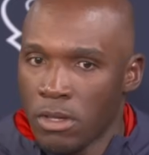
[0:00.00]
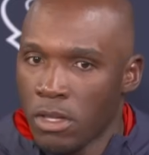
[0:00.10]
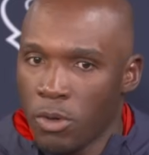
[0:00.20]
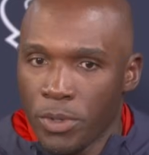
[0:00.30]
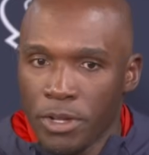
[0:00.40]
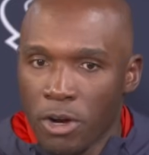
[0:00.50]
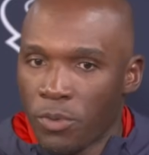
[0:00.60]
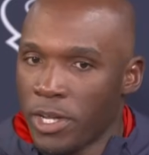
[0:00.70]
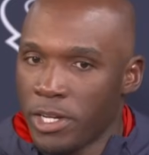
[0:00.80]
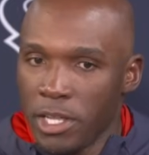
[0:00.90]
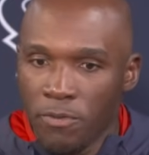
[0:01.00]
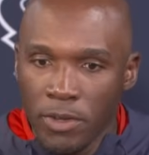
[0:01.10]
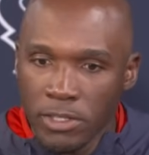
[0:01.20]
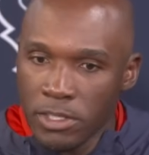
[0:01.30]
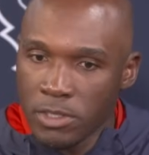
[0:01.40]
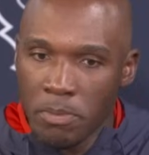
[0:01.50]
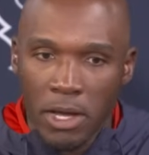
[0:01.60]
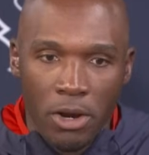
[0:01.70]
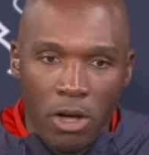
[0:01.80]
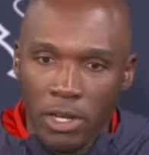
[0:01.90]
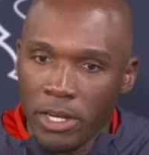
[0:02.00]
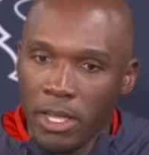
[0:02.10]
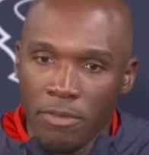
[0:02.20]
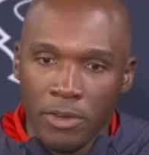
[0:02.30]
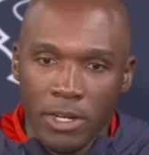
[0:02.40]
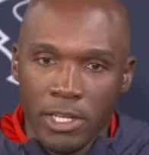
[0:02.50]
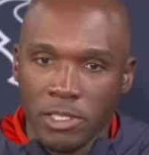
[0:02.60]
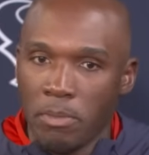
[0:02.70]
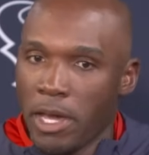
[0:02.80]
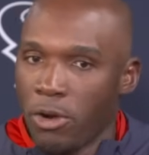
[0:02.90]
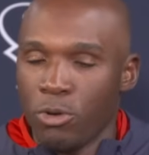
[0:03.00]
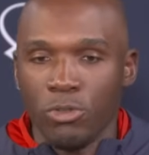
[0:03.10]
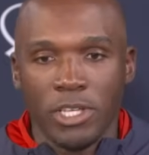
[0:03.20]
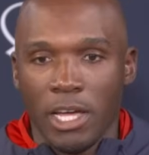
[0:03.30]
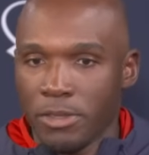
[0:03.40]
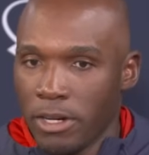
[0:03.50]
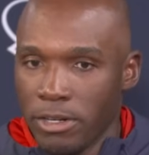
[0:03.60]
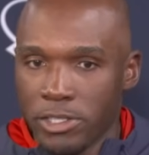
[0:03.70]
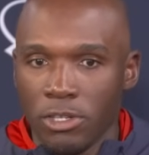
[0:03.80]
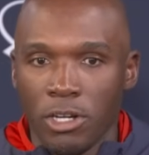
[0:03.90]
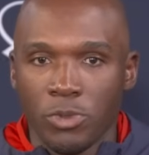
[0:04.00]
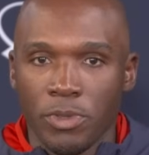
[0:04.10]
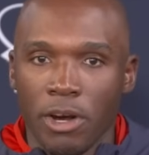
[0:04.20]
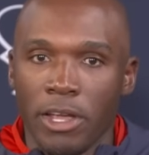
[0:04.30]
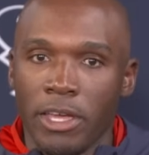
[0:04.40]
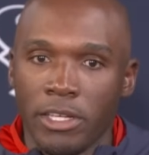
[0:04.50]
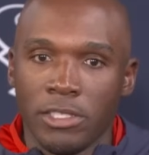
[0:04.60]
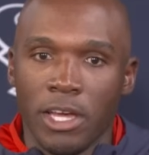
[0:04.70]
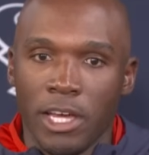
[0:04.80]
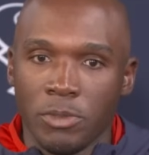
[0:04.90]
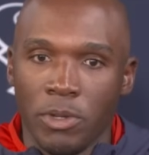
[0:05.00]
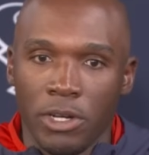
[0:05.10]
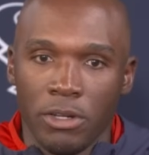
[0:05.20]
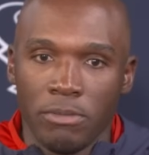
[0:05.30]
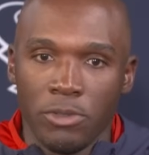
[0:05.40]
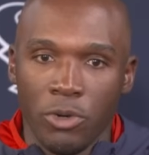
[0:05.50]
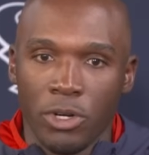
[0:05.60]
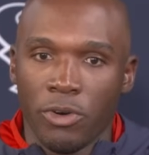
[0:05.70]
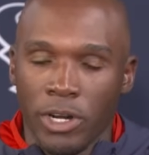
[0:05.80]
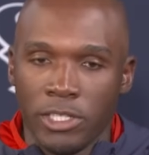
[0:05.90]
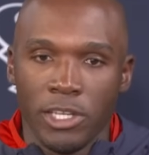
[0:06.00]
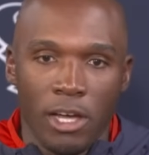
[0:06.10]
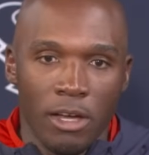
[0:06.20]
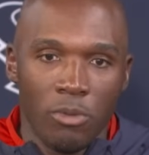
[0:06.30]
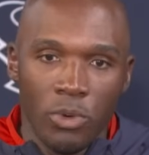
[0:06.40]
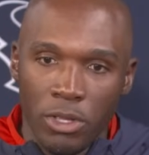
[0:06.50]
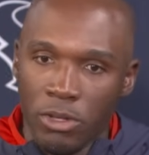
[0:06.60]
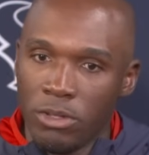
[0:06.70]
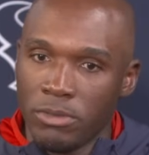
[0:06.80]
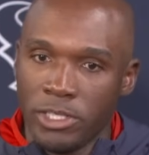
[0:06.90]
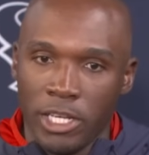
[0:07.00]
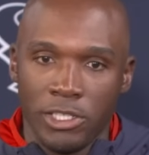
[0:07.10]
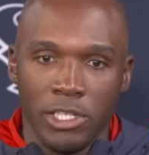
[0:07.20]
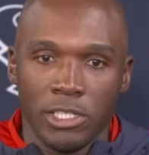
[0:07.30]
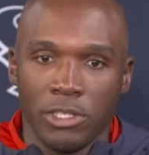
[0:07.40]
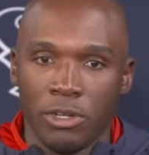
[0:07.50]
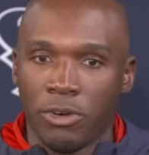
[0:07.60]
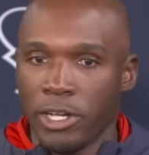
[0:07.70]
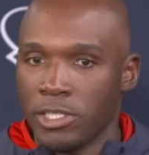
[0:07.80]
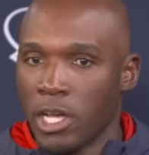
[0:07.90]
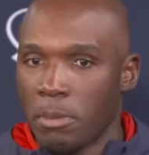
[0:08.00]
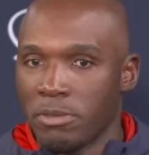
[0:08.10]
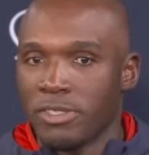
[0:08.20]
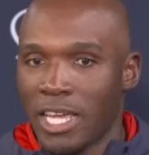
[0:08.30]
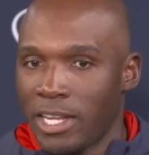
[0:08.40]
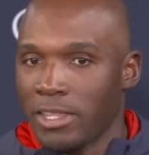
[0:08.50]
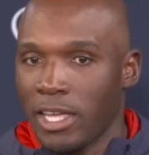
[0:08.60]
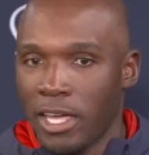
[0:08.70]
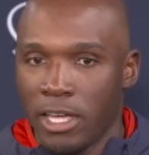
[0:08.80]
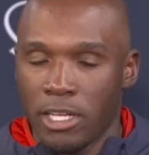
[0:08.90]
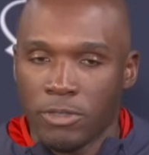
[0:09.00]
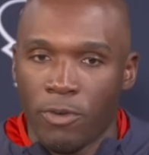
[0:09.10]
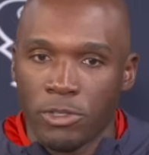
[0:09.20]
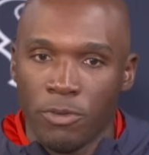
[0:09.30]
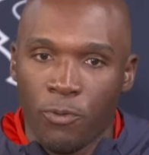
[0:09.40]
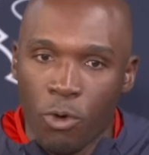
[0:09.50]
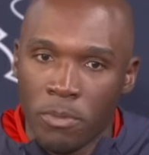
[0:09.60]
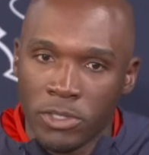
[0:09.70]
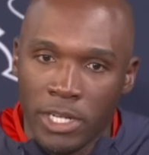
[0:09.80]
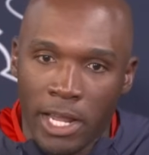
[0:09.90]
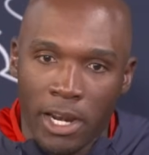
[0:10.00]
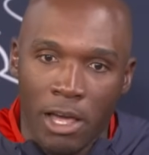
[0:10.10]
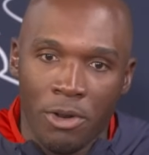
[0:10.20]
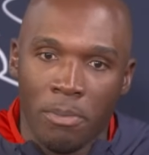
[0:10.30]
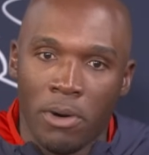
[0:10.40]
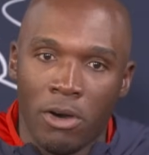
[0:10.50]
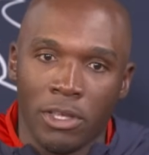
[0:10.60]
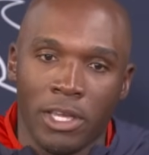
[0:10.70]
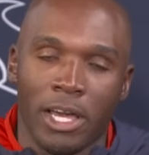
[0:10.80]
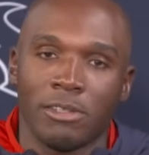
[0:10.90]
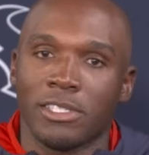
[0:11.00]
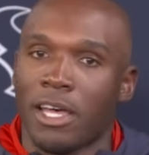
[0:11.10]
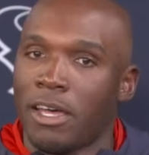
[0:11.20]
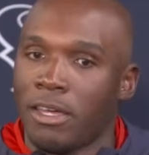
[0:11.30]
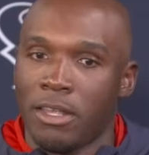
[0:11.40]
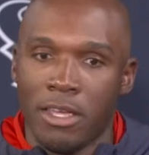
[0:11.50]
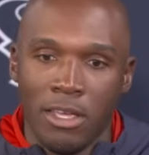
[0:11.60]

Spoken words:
Now, with our run defense, it's about all 11. It doesn't matter who's out there. It starts with our edge guys doing a great job. Will, JG has done a great job of setting the edge, first and foremost, not allowing the ball to get outside.